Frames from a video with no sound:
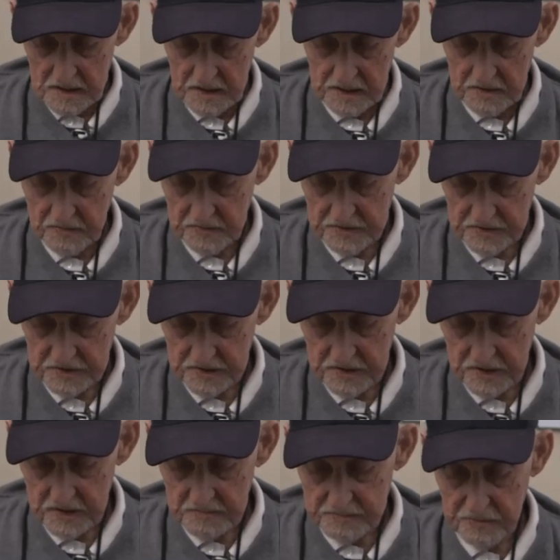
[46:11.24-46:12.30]
he was
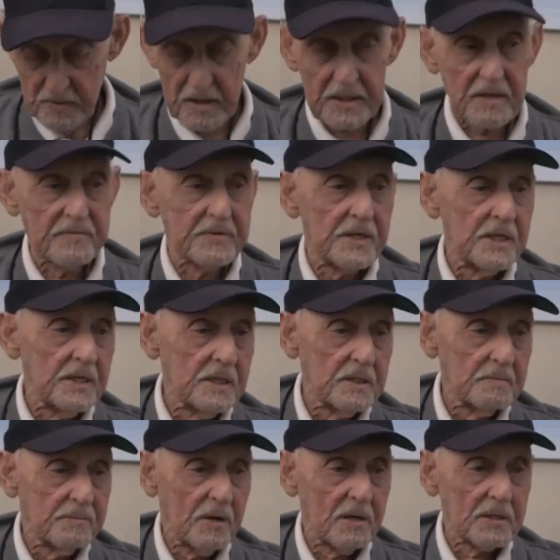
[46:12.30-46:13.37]
part of the
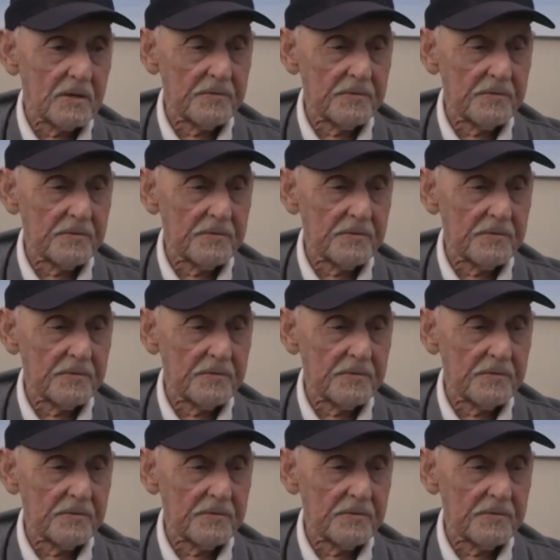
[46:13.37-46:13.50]
part